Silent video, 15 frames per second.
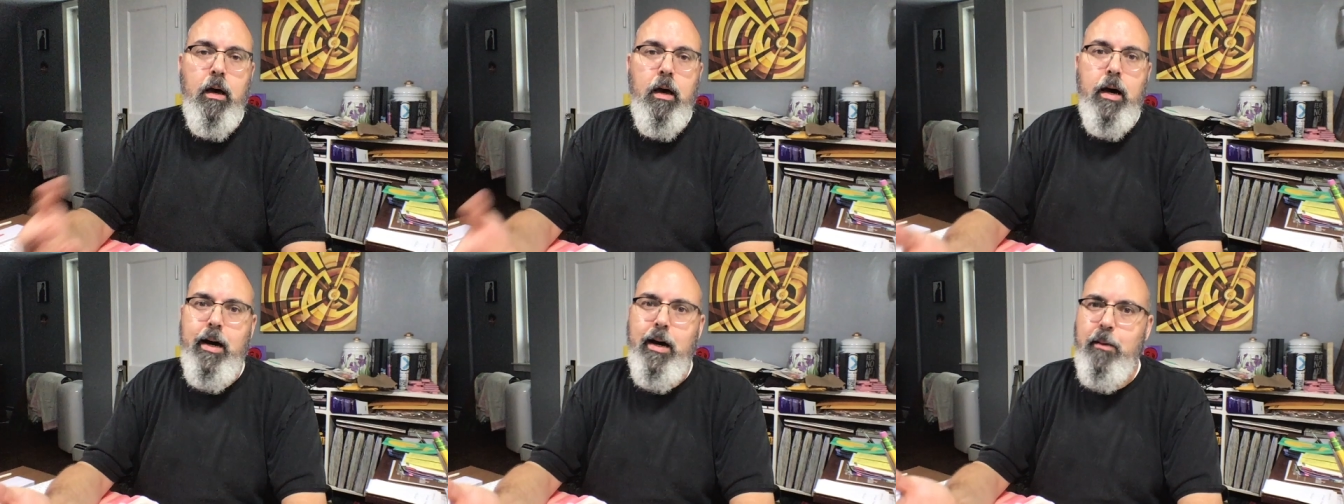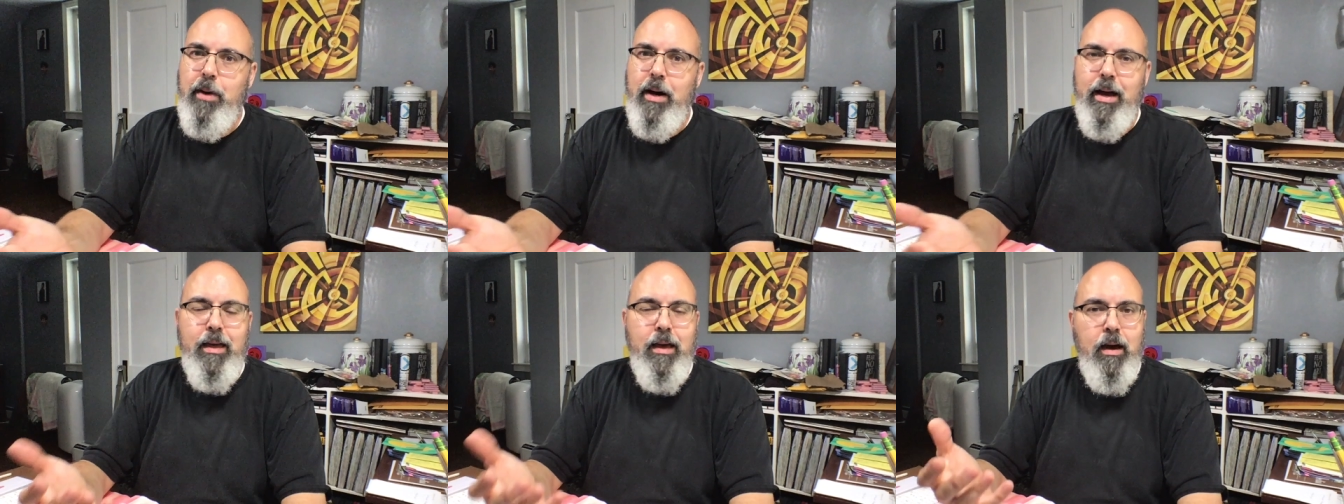Um,
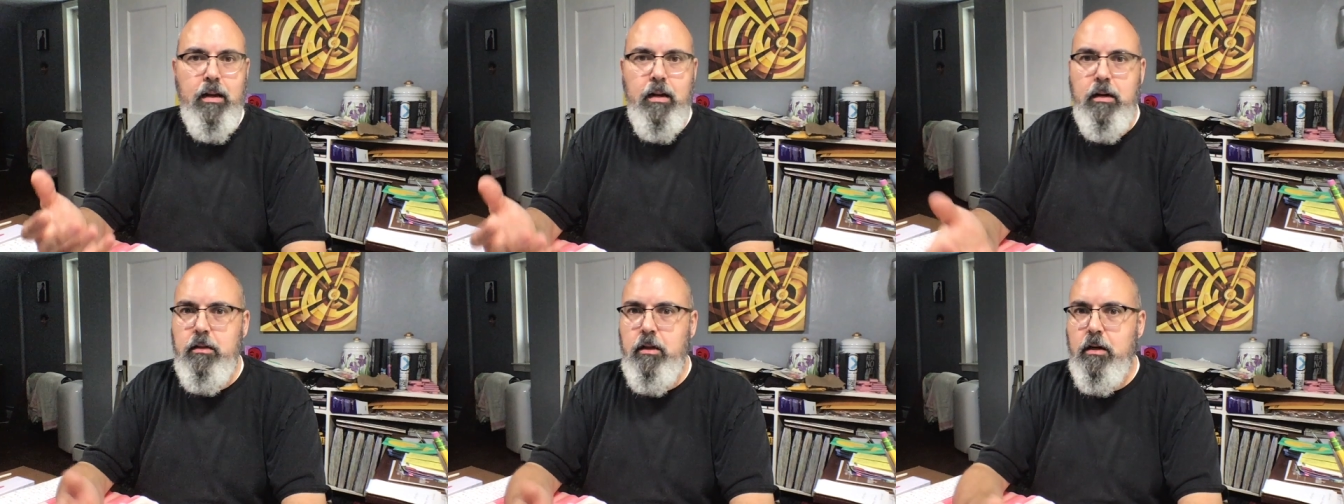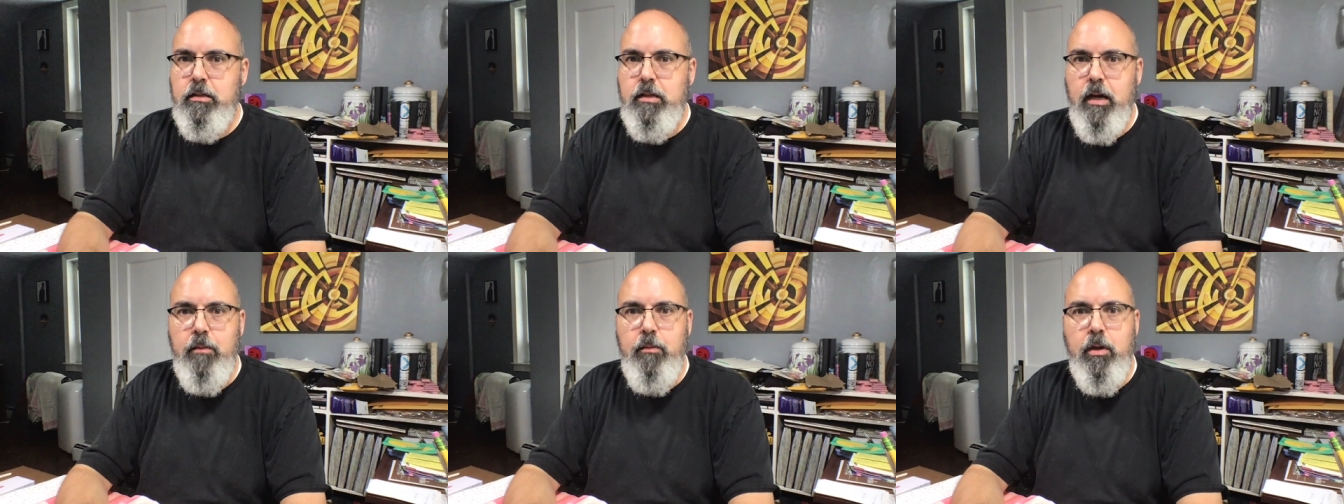I got it a long
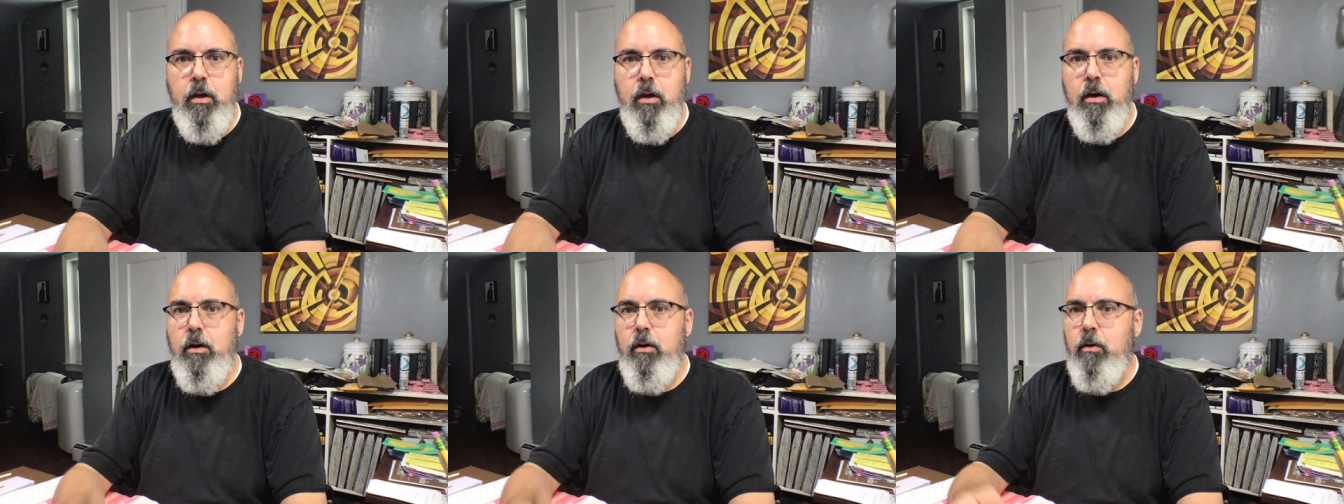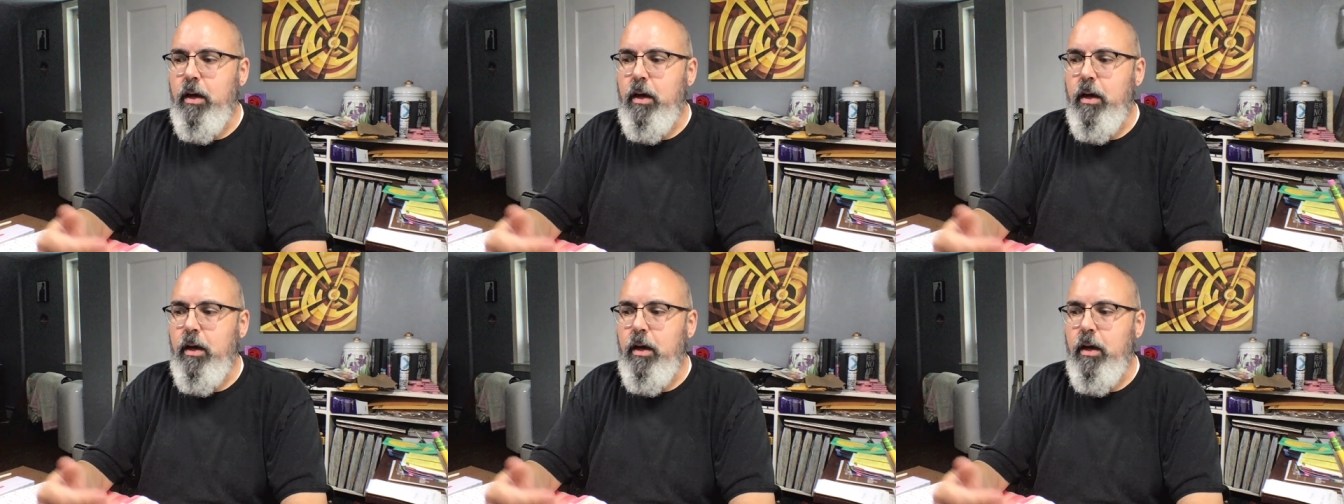time ago,